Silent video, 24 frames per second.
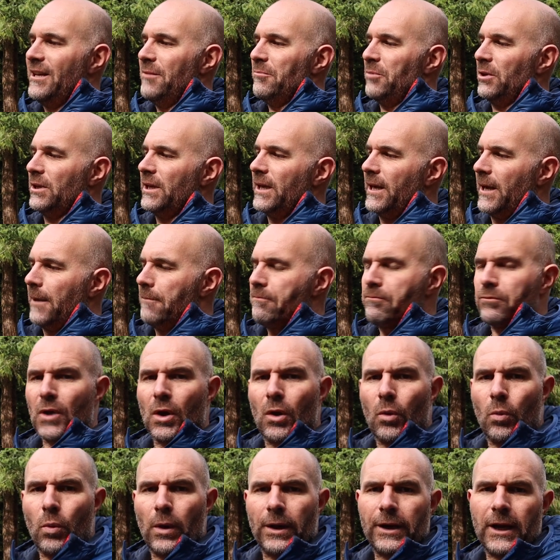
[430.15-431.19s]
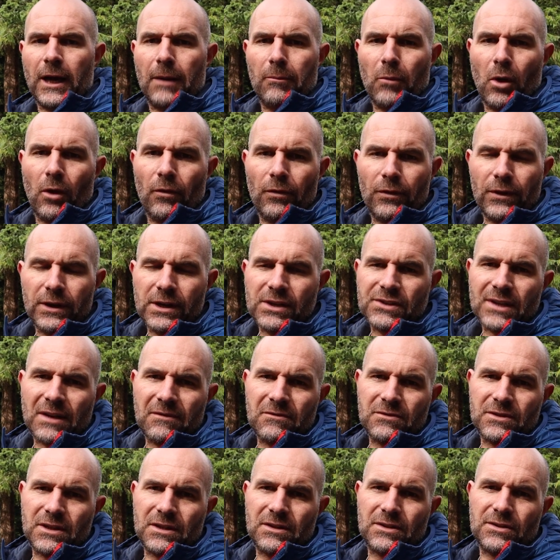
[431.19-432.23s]
But yeah, when I'm on the
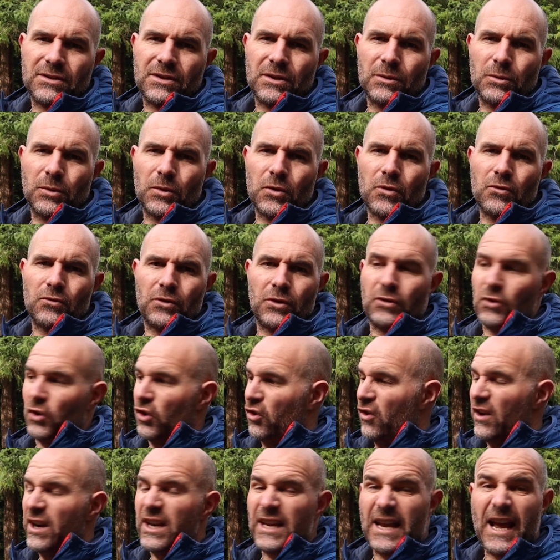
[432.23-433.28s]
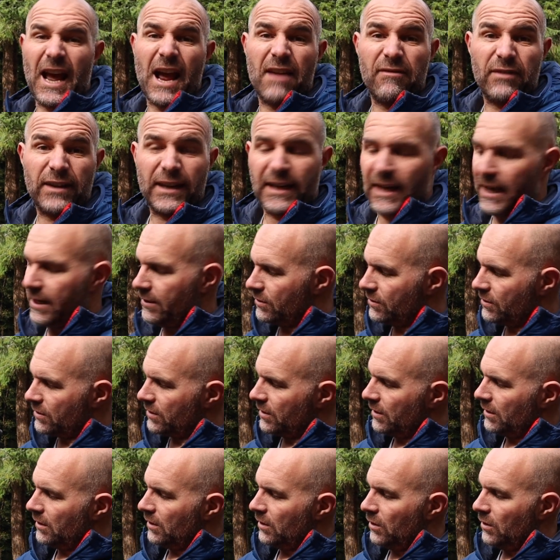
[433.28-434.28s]
70-200 or any heavy lens,